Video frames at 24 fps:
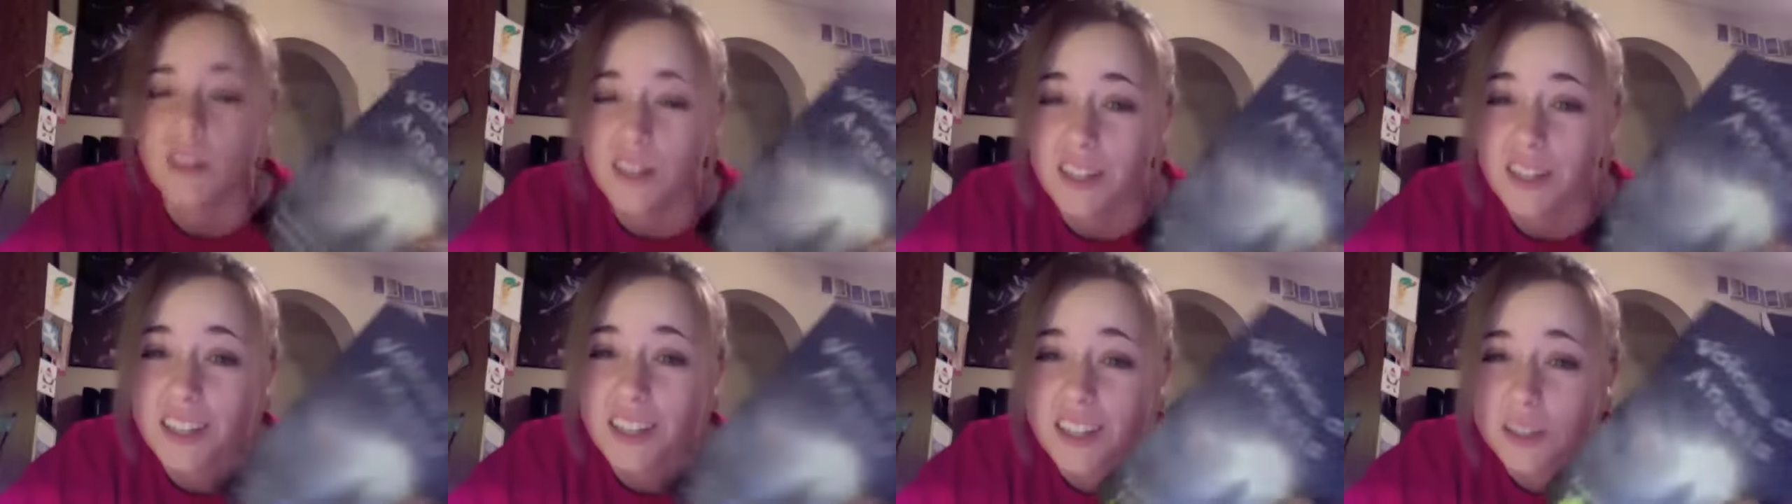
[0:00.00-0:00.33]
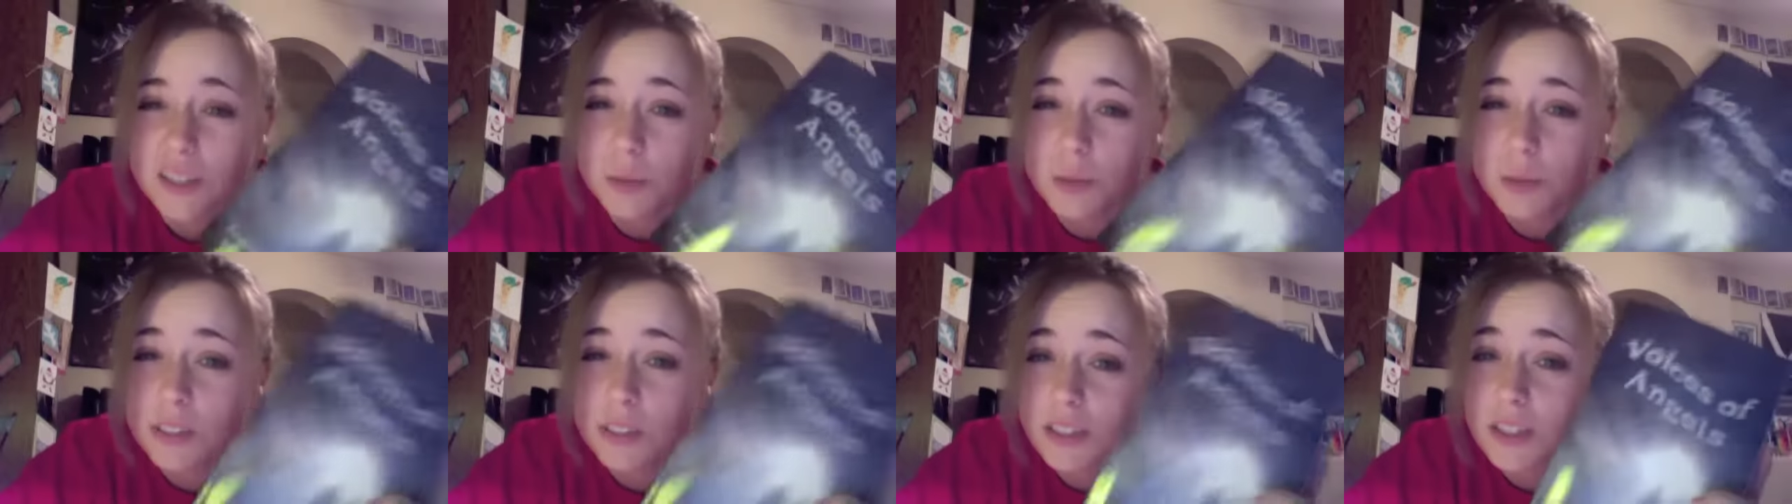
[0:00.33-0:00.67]

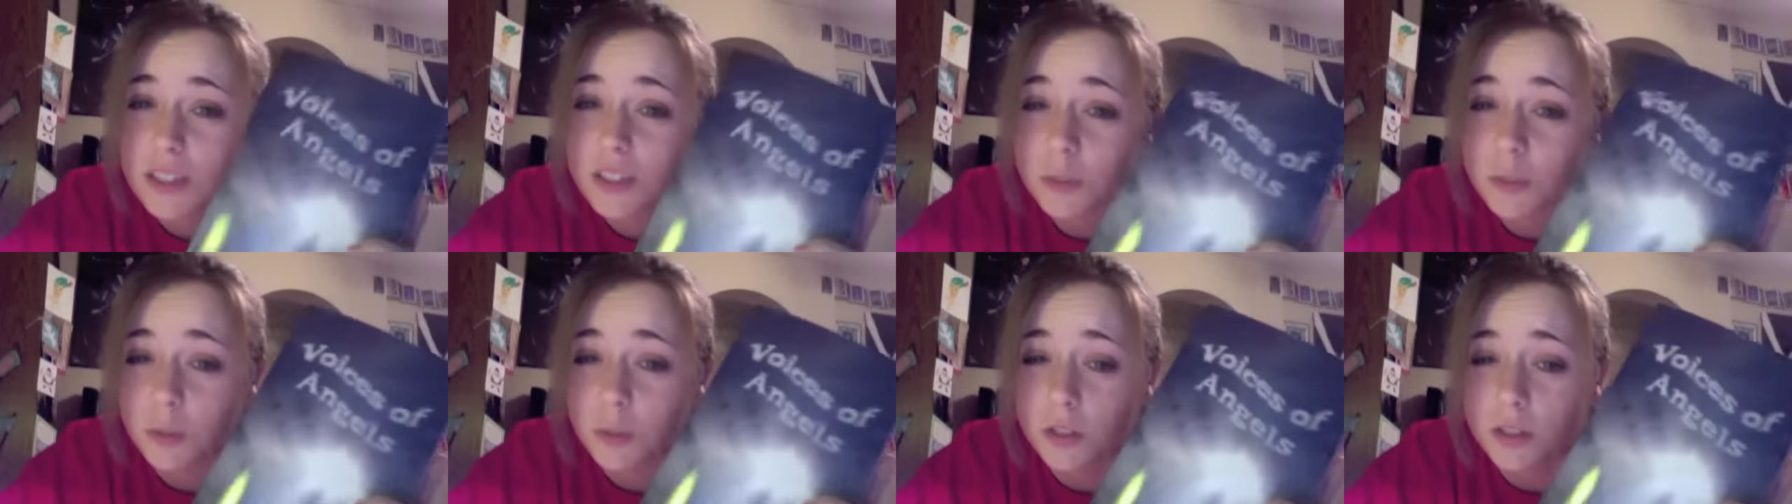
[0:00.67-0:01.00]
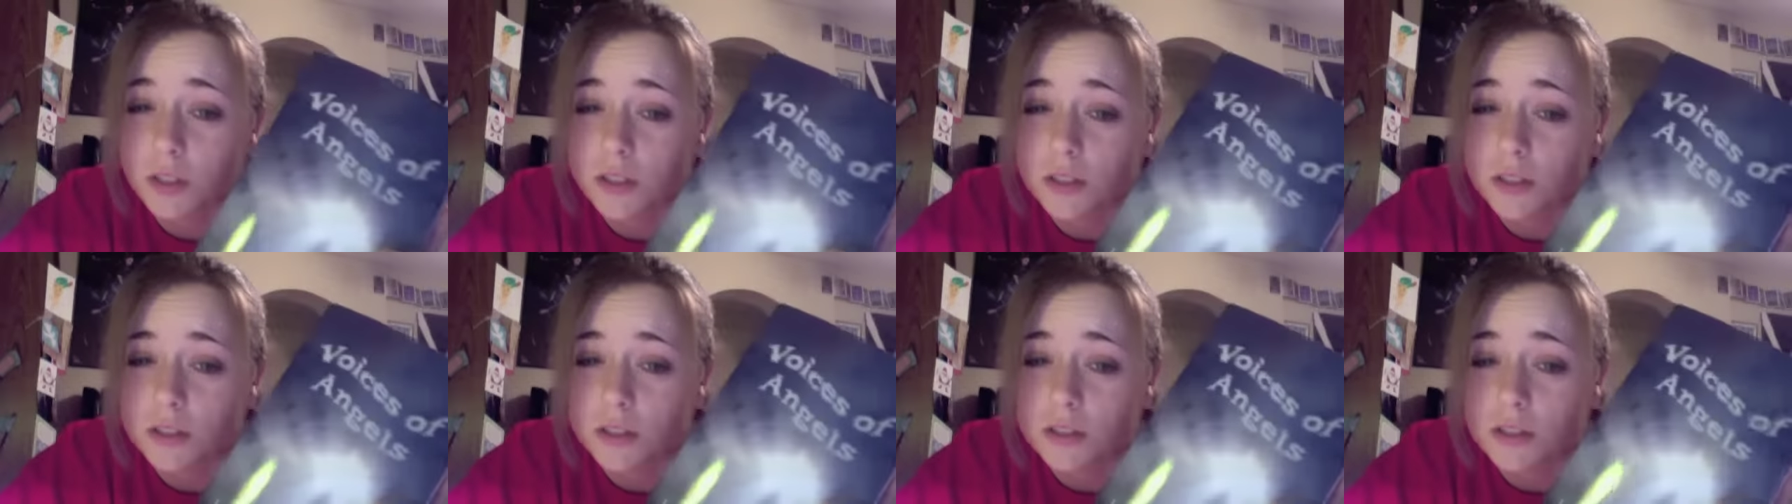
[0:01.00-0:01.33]
Guess what's in this
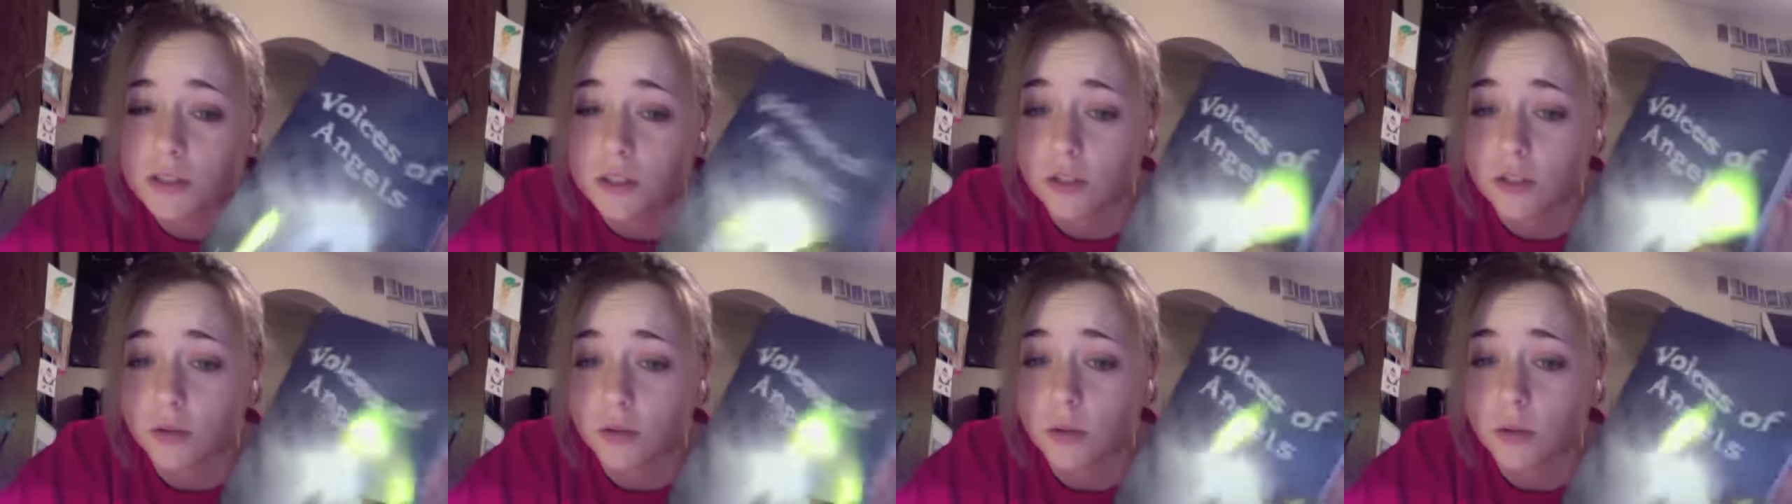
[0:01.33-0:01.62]
book? Do you